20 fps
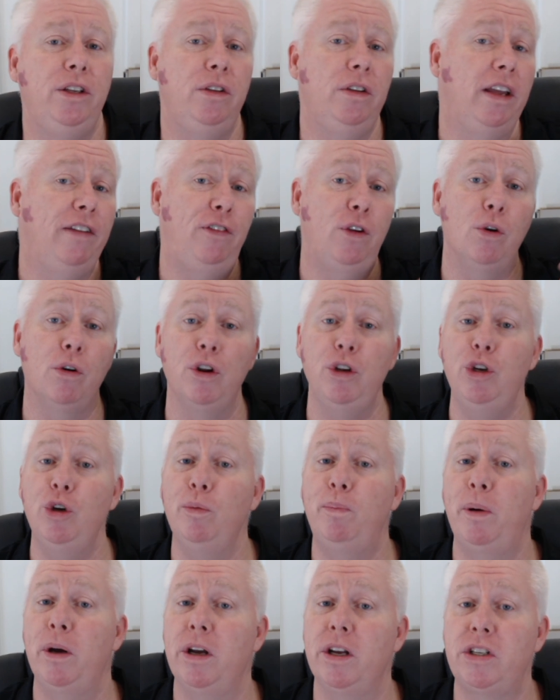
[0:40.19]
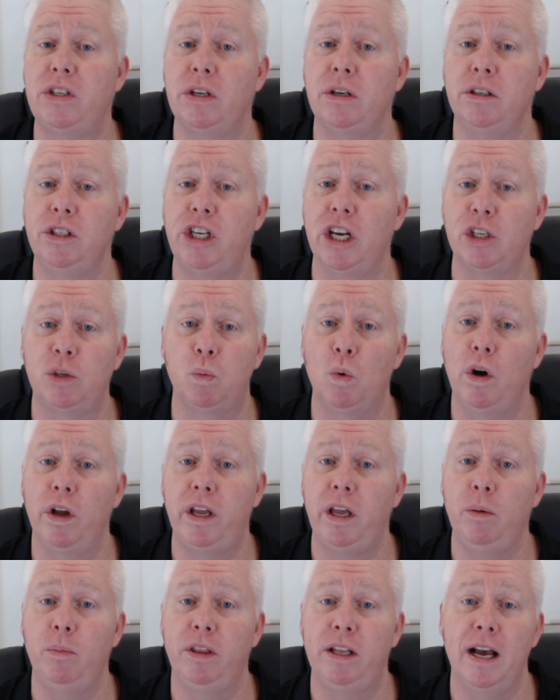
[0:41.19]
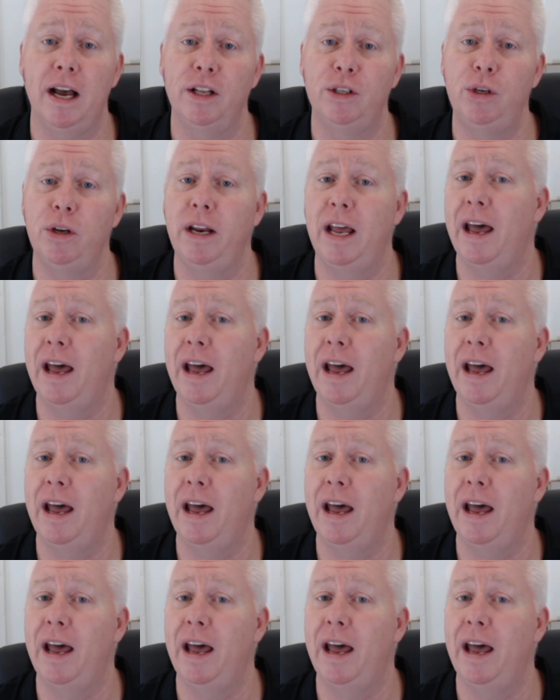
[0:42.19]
If you're a new person just working with Cartoon